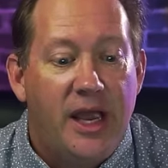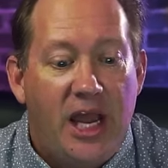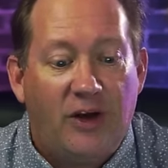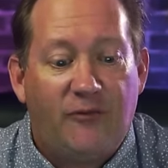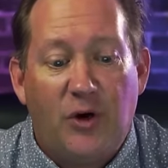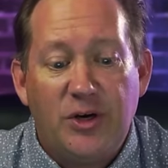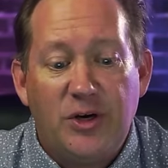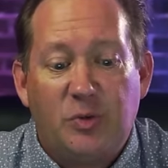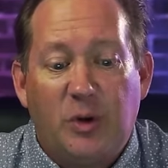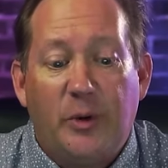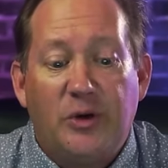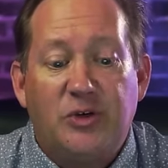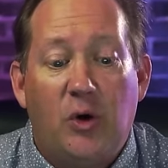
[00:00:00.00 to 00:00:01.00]
At first, we
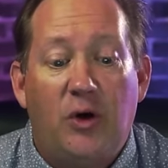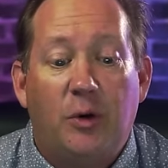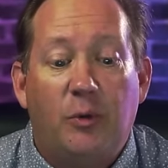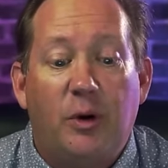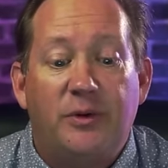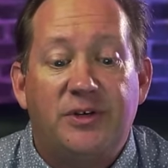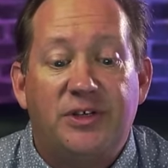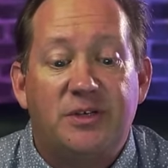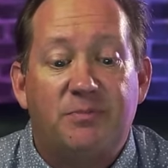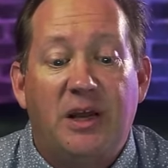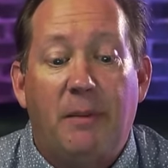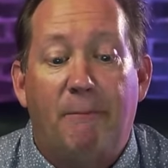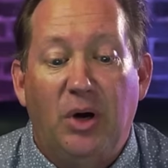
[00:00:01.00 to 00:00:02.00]
were told that we would just
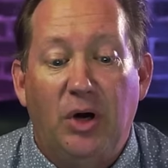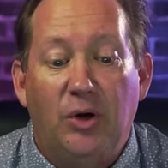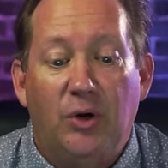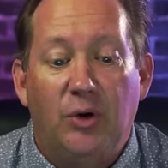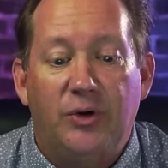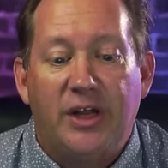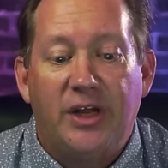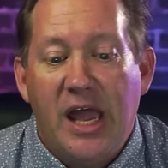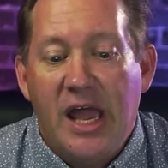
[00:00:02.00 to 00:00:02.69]
be booed,